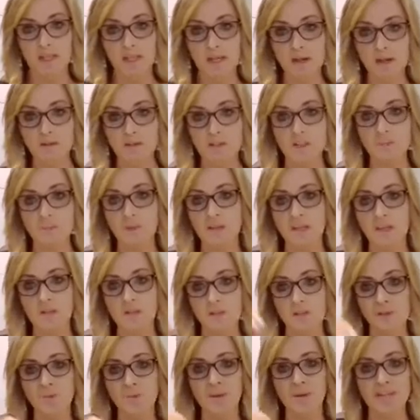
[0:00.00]
else because
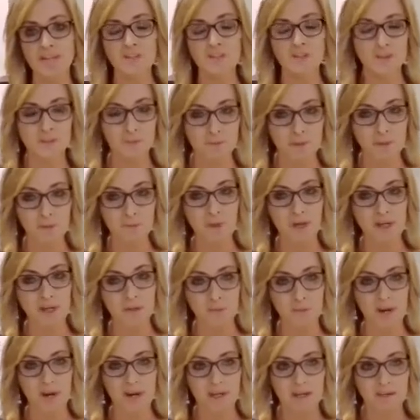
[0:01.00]
you answered me right
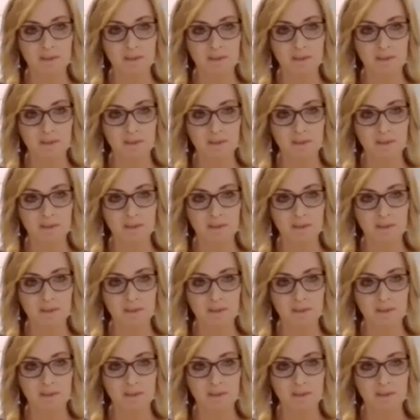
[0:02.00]
away.